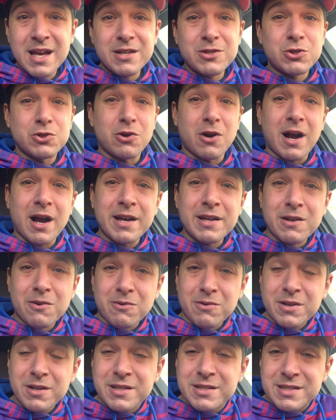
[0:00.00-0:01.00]
is trying to
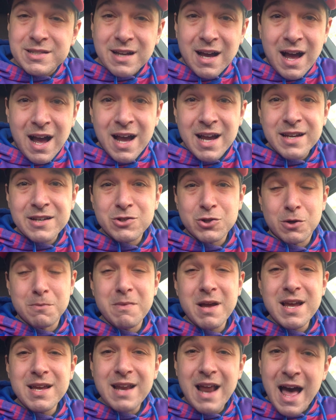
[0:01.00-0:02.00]
re-sign
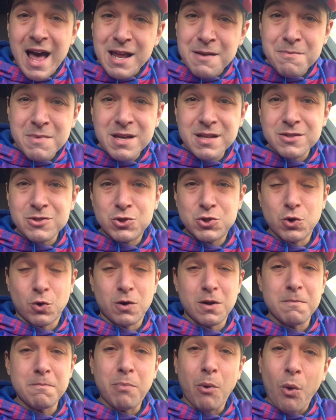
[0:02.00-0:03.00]
Tremaine Edmonds,
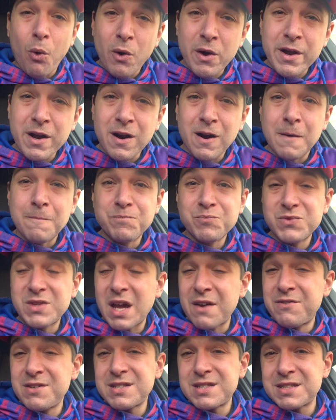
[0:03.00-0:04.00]
Jordan Poyer,
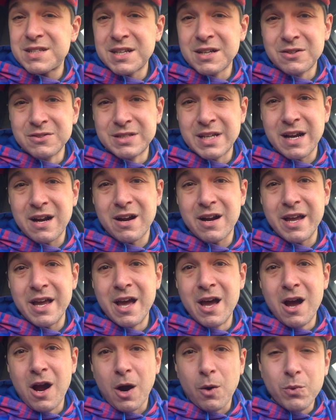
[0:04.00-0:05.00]
Devin Singletary.
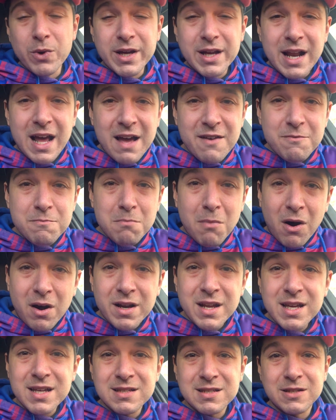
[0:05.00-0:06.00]
Are we going to have
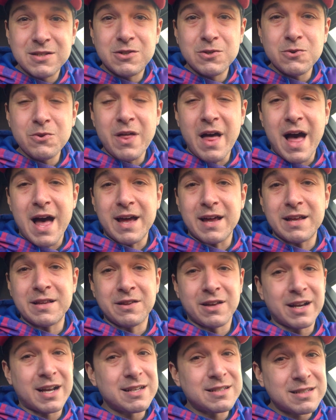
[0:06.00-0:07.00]
money to do that? And
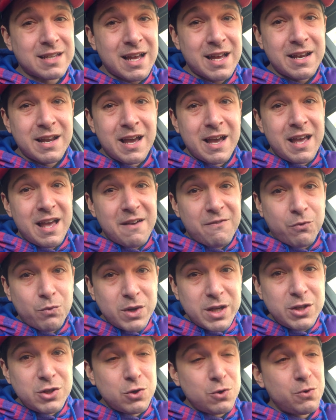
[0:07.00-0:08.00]
like I said, if
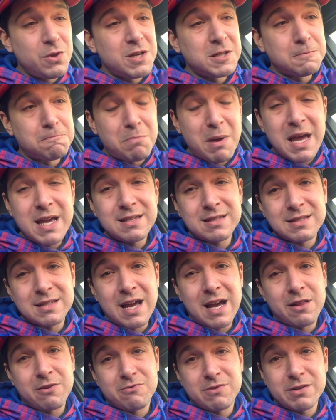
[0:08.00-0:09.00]
we do this base
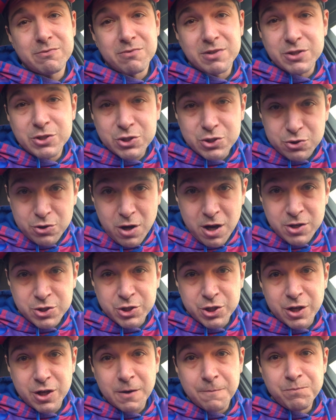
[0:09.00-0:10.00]
salary
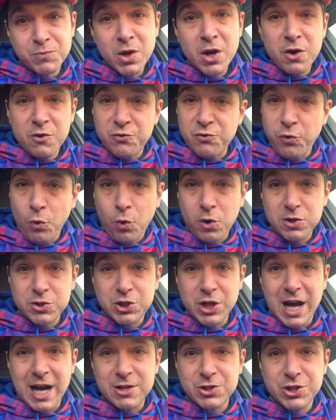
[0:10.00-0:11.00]
restructure for
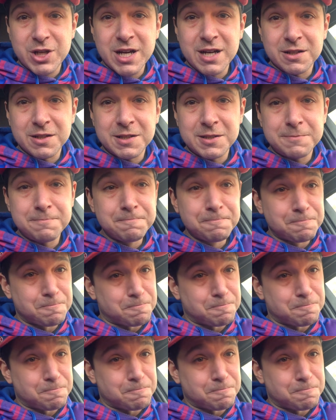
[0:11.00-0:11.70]
Josh Allen,